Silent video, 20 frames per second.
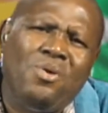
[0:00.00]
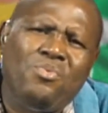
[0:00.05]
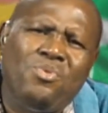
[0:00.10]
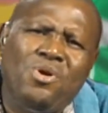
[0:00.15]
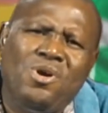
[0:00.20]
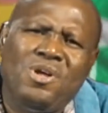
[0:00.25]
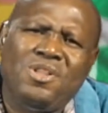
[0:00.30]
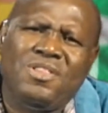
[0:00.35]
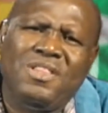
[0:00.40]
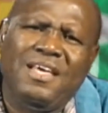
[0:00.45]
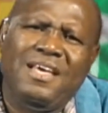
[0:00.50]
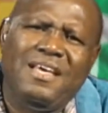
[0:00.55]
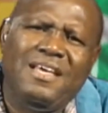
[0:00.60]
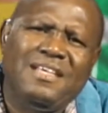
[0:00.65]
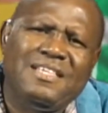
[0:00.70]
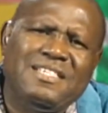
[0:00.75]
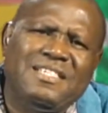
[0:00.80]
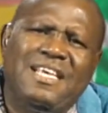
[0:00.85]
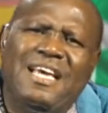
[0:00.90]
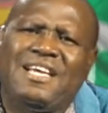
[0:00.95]
were the
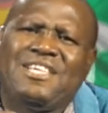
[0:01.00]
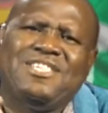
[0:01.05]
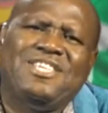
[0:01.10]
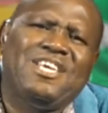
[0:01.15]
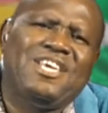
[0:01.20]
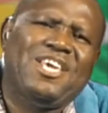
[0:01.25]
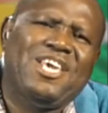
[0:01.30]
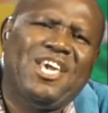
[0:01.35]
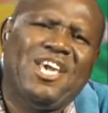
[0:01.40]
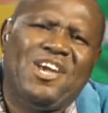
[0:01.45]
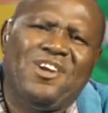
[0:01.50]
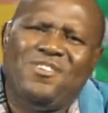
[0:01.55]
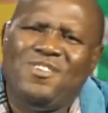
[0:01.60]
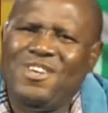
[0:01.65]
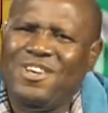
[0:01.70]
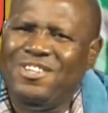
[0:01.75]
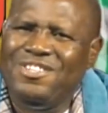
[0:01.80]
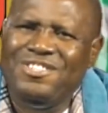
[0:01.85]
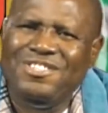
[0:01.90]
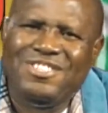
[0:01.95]

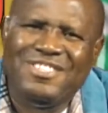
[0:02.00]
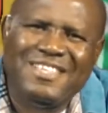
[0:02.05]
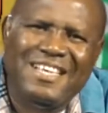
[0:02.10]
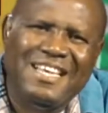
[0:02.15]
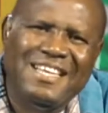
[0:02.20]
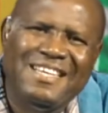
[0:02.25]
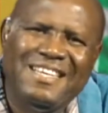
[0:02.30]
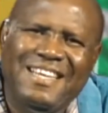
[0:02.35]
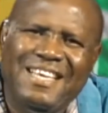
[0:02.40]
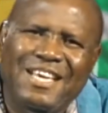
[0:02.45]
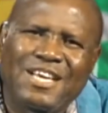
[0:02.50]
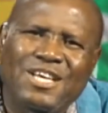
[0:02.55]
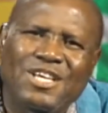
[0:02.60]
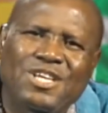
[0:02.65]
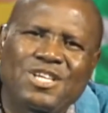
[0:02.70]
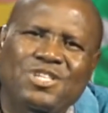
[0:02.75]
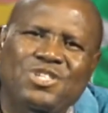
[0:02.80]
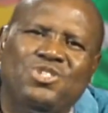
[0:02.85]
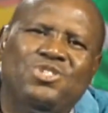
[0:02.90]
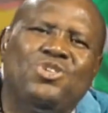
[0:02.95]
sexagarians and the
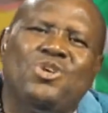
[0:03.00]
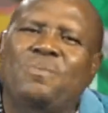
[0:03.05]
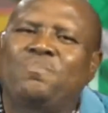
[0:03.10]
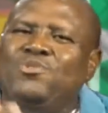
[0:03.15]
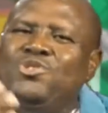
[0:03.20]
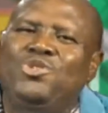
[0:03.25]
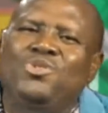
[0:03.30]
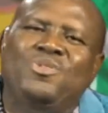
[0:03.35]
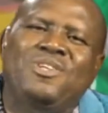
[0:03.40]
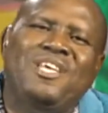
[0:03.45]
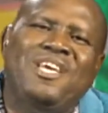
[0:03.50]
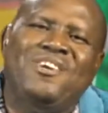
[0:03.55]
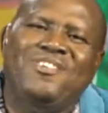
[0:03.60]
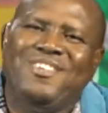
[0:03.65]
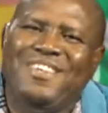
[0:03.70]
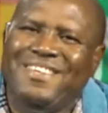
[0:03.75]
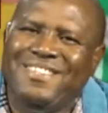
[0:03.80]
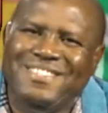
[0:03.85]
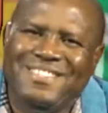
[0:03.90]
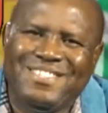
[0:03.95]

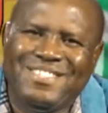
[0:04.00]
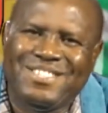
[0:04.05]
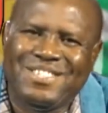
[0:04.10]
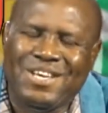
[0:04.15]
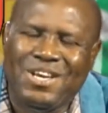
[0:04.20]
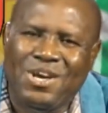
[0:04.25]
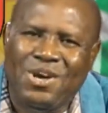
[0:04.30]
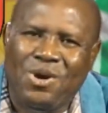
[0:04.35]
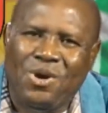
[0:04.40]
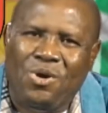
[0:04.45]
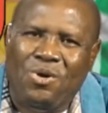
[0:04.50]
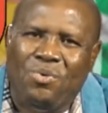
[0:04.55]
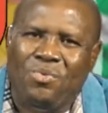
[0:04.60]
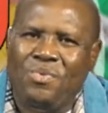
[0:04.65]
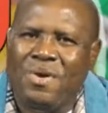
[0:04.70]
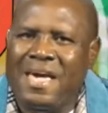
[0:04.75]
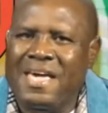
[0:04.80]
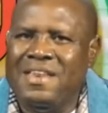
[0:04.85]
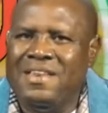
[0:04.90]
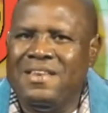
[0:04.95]
subjudiarians
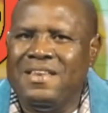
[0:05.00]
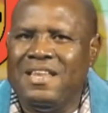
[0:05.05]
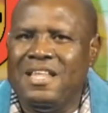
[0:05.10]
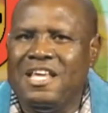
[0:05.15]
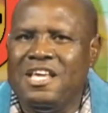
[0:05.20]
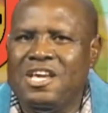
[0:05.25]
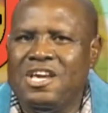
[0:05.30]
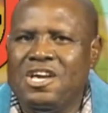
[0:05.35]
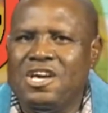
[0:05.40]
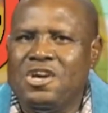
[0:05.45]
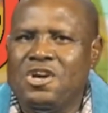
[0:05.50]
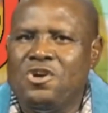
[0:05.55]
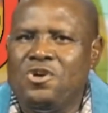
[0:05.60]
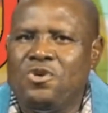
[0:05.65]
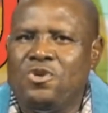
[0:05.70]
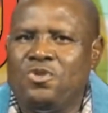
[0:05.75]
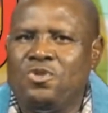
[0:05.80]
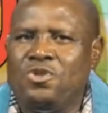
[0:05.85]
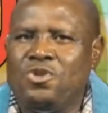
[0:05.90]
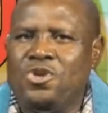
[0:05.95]
when the
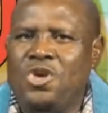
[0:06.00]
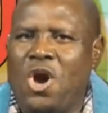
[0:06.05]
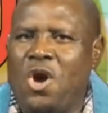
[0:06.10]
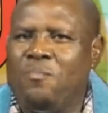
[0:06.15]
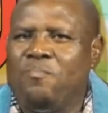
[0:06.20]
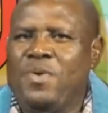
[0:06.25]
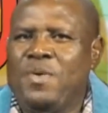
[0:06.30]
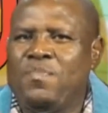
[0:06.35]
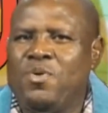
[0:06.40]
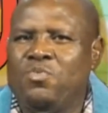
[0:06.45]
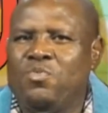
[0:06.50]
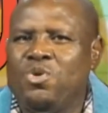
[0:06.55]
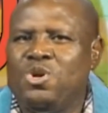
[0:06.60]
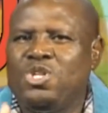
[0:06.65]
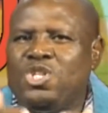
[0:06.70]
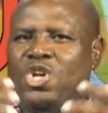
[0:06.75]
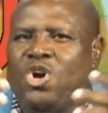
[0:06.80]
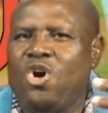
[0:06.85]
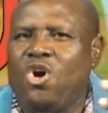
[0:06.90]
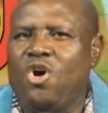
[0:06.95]
young people were
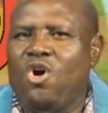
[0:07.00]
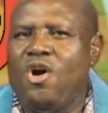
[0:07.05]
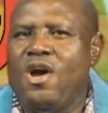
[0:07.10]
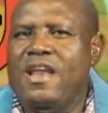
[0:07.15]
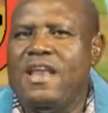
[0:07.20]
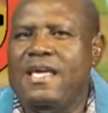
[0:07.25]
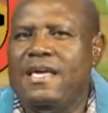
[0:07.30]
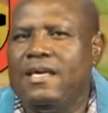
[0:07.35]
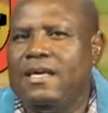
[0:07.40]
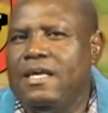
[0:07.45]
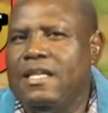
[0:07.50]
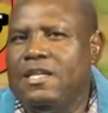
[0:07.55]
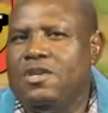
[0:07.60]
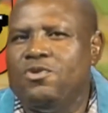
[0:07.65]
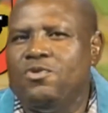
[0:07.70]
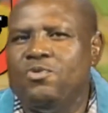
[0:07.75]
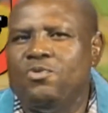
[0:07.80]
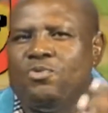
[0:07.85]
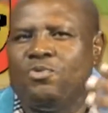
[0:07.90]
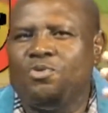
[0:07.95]
toiling in
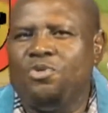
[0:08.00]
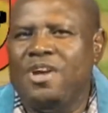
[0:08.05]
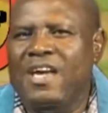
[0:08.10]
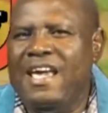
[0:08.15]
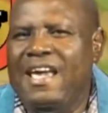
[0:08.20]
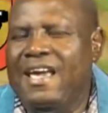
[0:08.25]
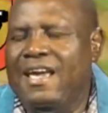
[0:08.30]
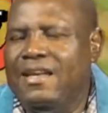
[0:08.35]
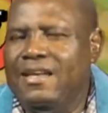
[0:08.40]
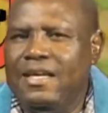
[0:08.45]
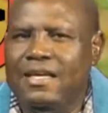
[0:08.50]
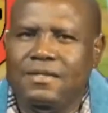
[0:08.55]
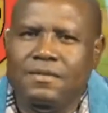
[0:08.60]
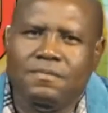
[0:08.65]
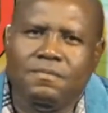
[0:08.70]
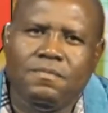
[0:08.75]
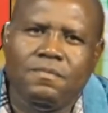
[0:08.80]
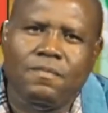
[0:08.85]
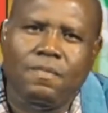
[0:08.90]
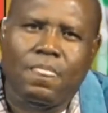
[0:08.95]
the rain
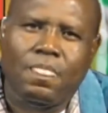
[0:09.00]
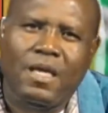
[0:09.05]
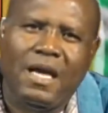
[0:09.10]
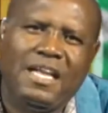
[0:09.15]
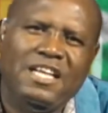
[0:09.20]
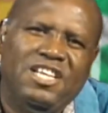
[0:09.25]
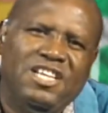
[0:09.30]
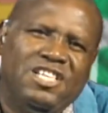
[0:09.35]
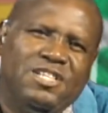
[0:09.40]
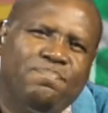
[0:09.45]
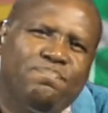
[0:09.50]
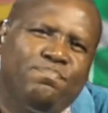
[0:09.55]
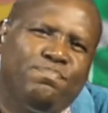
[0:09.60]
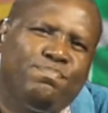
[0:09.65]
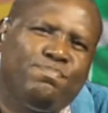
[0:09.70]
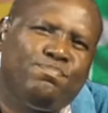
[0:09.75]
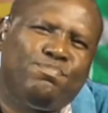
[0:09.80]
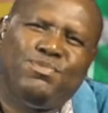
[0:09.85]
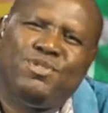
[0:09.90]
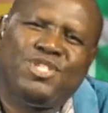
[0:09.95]
and the
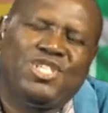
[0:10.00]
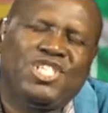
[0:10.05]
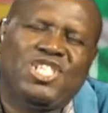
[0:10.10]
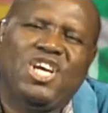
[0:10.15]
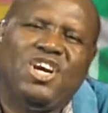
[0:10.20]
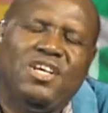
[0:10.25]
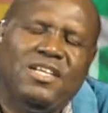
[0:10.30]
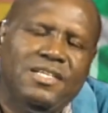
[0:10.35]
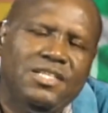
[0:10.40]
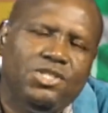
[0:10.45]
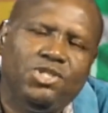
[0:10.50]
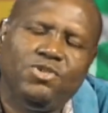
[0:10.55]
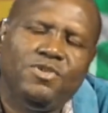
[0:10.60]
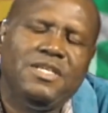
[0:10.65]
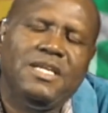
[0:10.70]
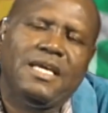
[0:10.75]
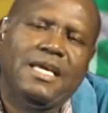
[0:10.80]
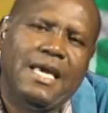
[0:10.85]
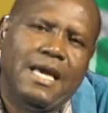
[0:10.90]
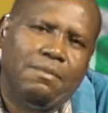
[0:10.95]
sun during
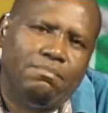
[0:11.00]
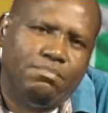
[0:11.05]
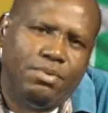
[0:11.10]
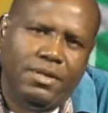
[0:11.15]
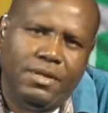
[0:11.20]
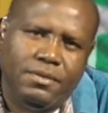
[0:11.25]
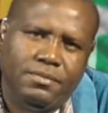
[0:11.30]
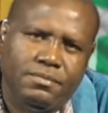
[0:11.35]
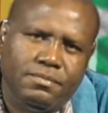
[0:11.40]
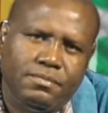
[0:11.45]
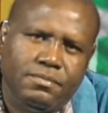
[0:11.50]
the campaign,